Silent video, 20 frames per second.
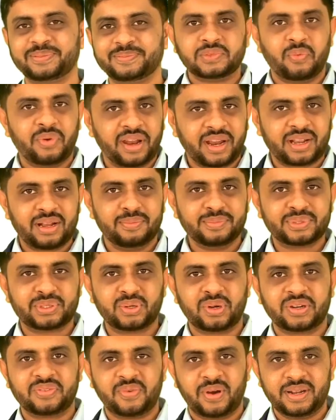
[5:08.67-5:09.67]
When it comes
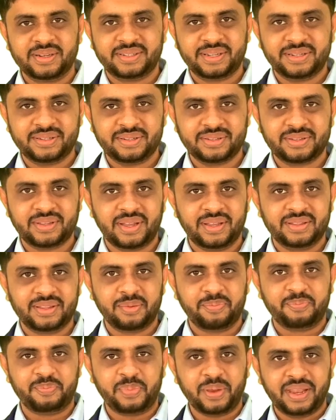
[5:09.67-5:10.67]
to advantages, the
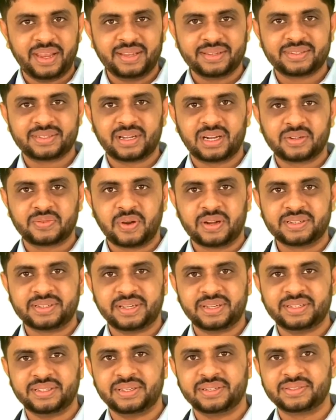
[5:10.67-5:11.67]
biggest
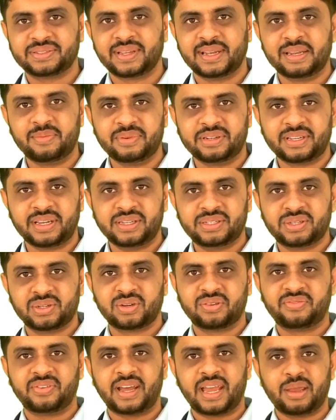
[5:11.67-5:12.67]
advantage is the limitation
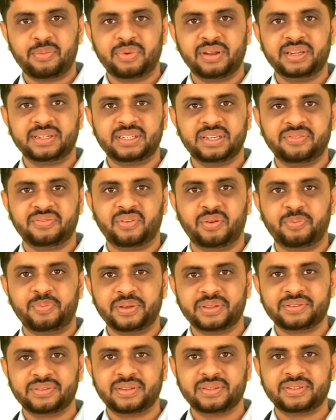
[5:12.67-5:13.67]
of liability for
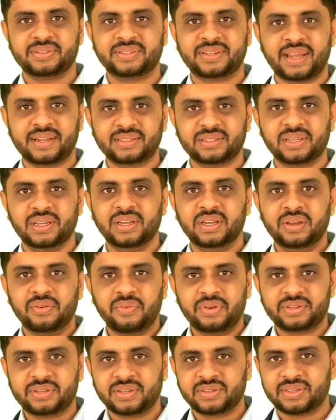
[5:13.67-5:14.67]
business debts,
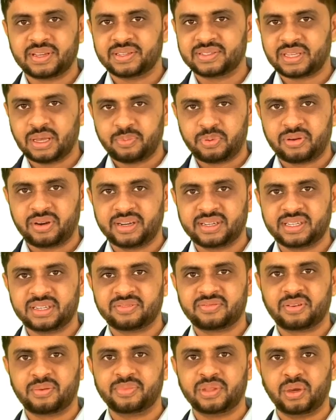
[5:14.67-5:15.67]
which is
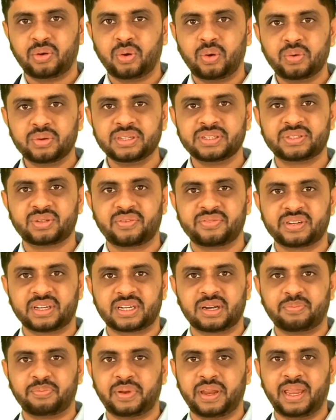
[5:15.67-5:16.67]
separated from the owners of the
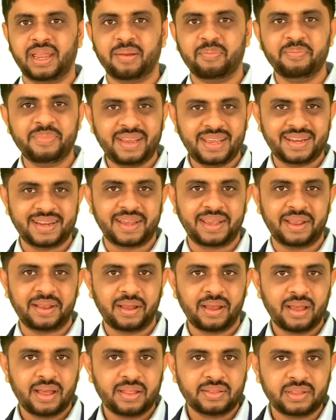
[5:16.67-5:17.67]
company,
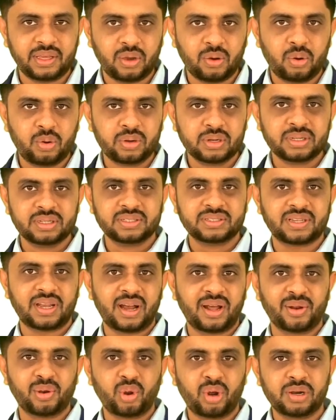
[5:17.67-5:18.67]
meaning the owners
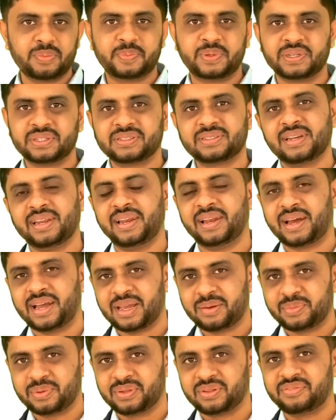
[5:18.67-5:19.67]
are not personally
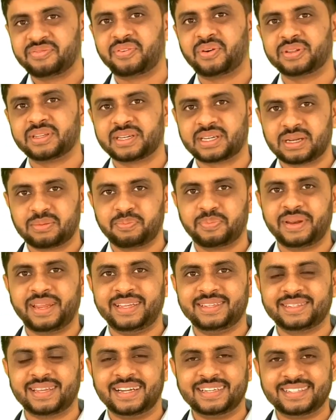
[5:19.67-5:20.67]
liable for the company's